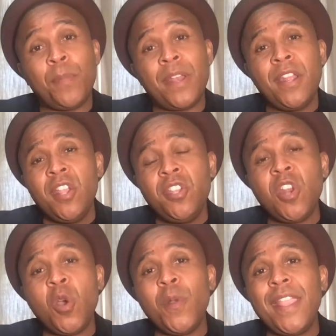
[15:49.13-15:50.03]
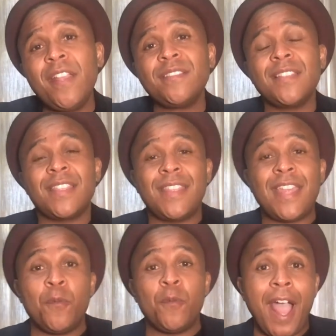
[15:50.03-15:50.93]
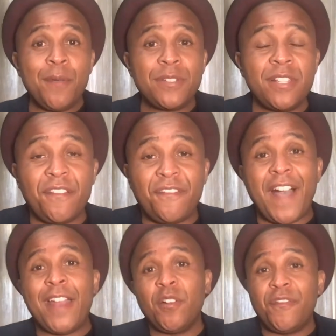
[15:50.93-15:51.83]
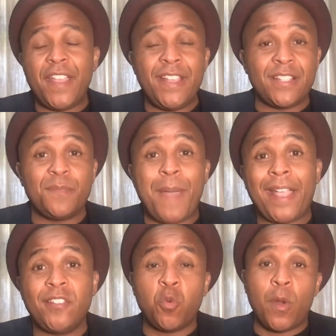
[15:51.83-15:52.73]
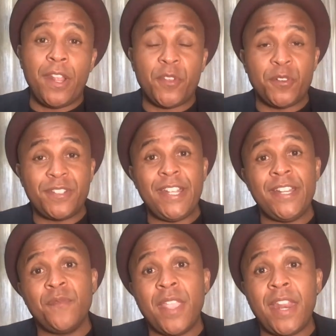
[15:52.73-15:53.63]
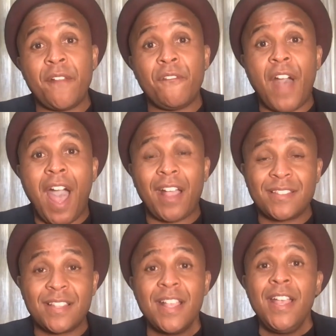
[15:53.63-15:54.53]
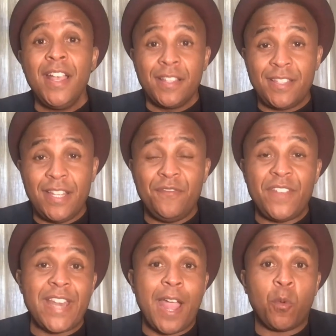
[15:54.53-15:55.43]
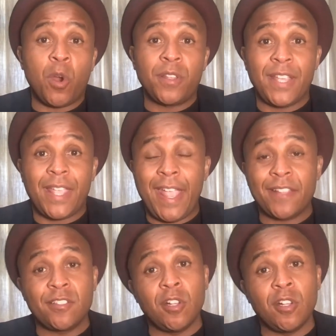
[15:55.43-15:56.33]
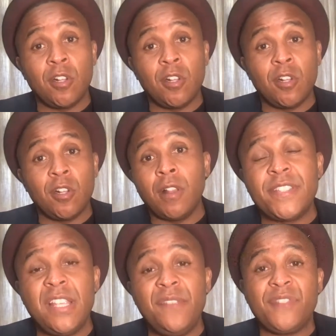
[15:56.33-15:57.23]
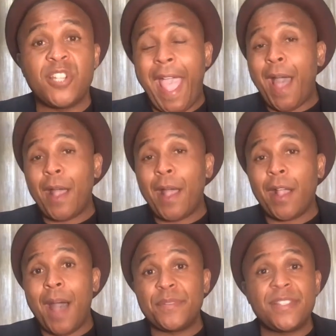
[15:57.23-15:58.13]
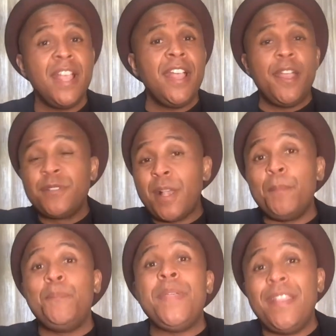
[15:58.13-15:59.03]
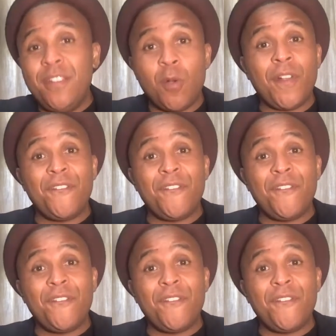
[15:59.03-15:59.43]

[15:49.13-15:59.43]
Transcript: But you know, here's the thing: when I was in the final phases back in 2013 of getting Fox TV network to cancel uh, the TV show Cap Cops, it was a bit, you know.